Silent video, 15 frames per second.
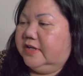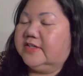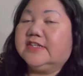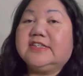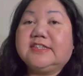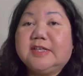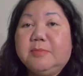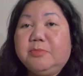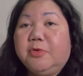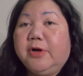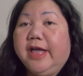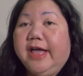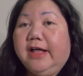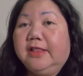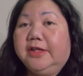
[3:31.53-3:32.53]
It's a simple
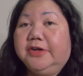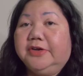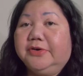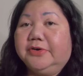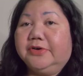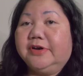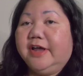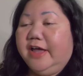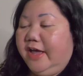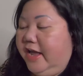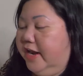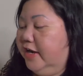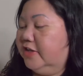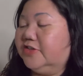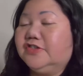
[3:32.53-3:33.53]
calendar
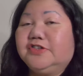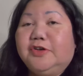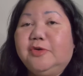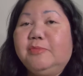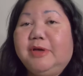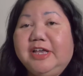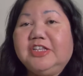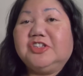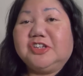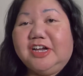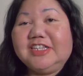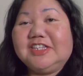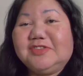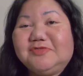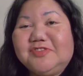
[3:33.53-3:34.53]
and it suits me
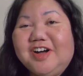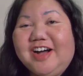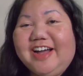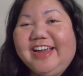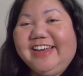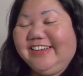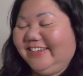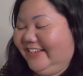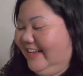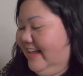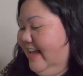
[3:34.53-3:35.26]
just fine.